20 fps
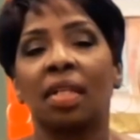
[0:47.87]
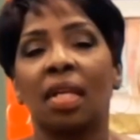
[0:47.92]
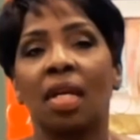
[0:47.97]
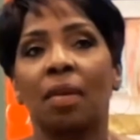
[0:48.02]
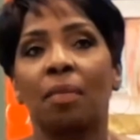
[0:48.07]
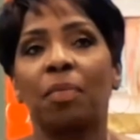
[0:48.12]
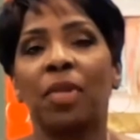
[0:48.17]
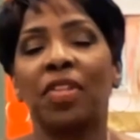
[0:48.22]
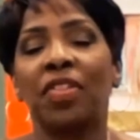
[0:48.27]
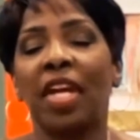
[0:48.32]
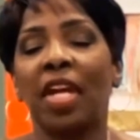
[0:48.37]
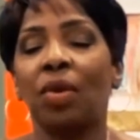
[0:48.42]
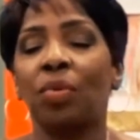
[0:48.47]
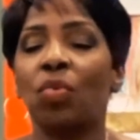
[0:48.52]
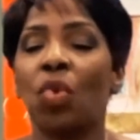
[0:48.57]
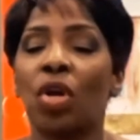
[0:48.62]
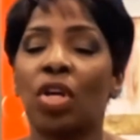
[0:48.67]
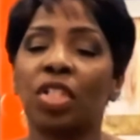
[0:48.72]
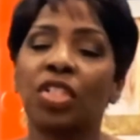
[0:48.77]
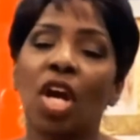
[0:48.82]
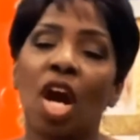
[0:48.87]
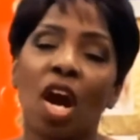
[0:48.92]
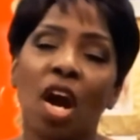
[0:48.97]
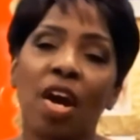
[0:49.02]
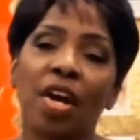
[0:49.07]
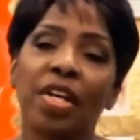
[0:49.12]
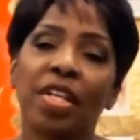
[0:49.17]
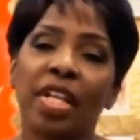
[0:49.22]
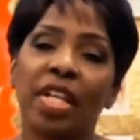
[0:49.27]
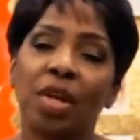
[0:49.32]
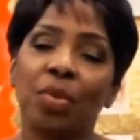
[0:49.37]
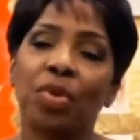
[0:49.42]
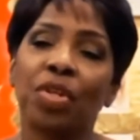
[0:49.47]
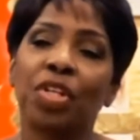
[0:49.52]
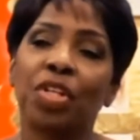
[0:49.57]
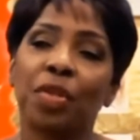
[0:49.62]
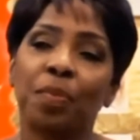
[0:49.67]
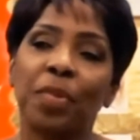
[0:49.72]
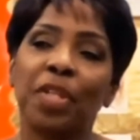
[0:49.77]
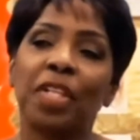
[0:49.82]
But they worked hard and they were
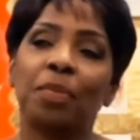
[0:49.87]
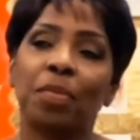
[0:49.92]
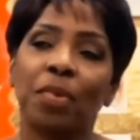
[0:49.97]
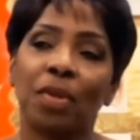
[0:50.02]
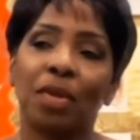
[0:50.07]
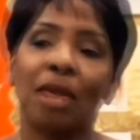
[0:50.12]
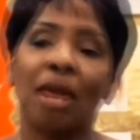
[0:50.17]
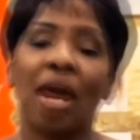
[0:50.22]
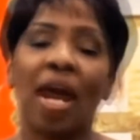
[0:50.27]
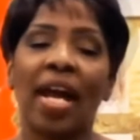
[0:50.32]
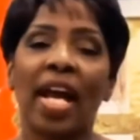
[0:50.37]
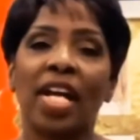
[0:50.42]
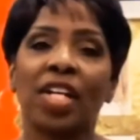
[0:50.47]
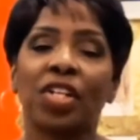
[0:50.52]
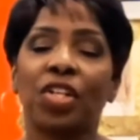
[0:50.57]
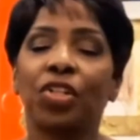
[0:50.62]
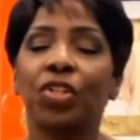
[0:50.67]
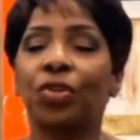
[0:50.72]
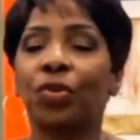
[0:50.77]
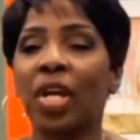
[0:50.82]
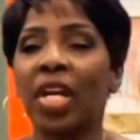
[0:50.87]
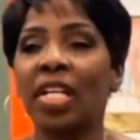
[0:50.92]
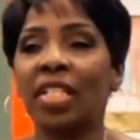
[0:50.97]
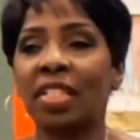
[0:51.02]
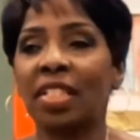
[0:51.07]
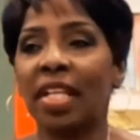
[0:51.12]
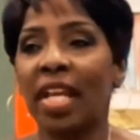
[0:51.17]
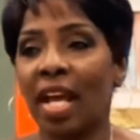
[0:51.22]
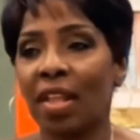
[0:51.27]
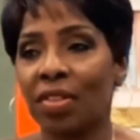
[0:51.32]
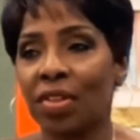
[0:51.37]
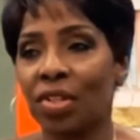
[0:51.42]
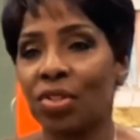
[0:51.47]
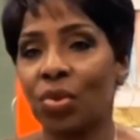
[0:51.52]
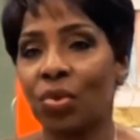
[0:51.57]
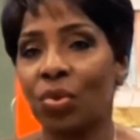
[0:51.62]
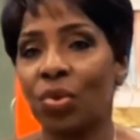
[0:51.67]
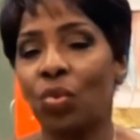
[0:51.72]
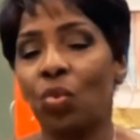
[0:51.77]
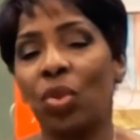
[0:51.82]
good people. I got good grades in Catholic
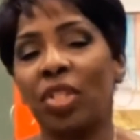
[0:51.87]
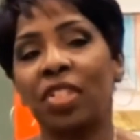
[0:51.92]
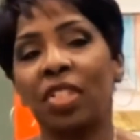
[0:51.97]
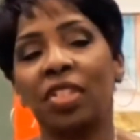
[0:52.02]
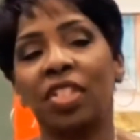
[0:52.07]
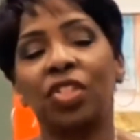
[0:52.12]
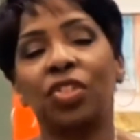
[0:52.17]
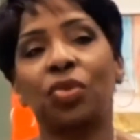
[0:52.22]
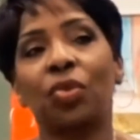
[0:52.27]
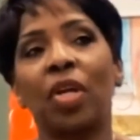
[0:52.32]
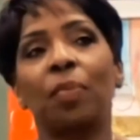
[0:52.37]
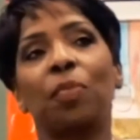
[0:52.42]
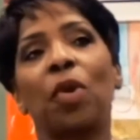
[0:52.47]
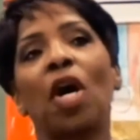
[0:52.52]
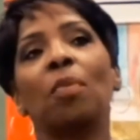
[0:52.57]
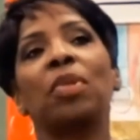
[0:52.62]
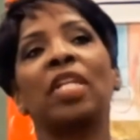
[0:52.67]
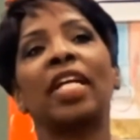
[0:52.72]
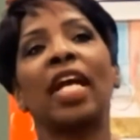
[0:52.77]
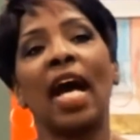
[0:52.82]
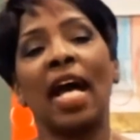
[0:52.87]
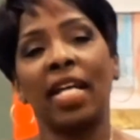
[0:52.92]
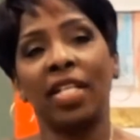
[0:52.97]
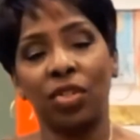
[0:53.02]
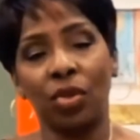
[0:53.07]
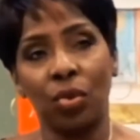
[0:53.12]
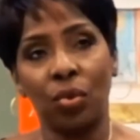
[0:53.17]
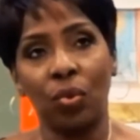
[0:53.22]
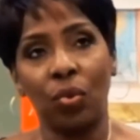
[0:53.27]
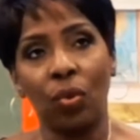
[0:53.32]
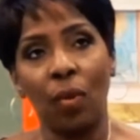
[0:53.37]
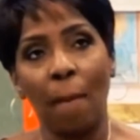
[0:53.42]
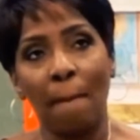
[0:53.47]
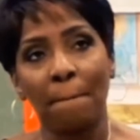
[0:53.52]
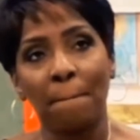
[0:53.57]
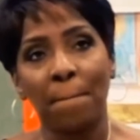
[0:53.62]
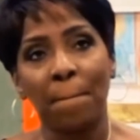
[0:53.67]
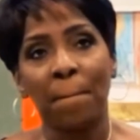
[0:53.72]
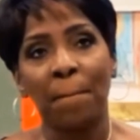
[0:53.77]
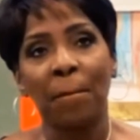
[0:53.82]
school and went to Detroit Public High School,
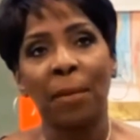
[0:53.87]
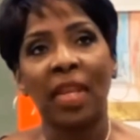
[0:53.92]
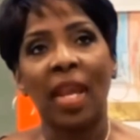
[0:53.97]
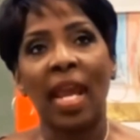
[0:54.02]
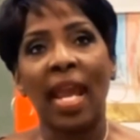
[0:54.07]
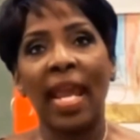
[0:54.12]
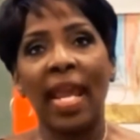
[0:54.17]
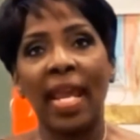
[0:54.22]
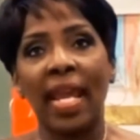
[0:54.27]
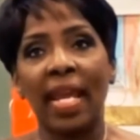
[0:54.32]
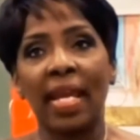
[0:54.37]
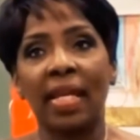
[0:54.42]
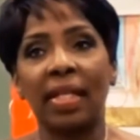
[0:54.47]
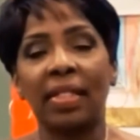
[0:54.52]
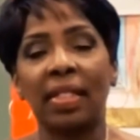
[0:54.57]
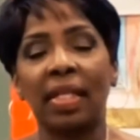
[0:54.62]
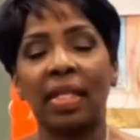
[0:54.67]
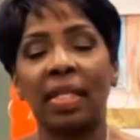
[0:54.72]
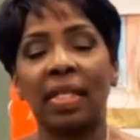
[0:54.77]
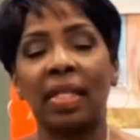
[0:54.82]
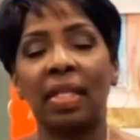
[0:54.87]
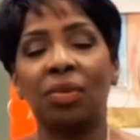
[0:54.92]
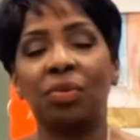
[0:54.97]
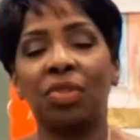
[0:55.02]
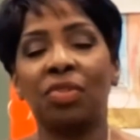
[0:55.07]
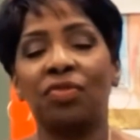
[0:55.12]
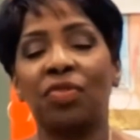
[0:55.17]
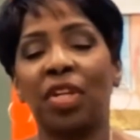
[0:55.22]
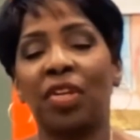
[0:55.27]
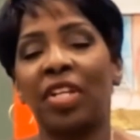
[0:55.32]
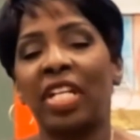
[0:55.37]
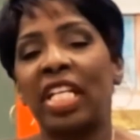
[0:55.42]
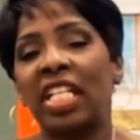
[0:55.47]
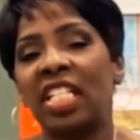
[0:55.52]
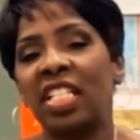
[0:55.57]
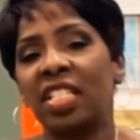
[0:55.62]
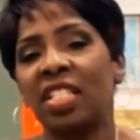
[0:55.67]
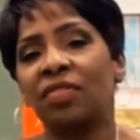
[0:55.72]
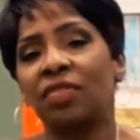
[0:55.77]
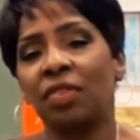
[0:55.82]
and it was very
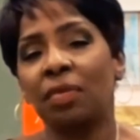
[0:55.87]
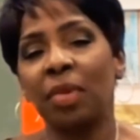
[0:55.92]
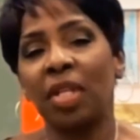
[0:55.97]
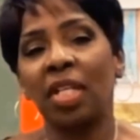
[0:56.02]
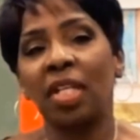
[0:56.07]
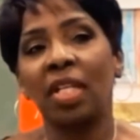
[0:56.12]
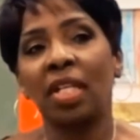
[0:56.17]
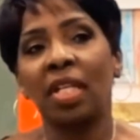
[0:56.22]
easy for me.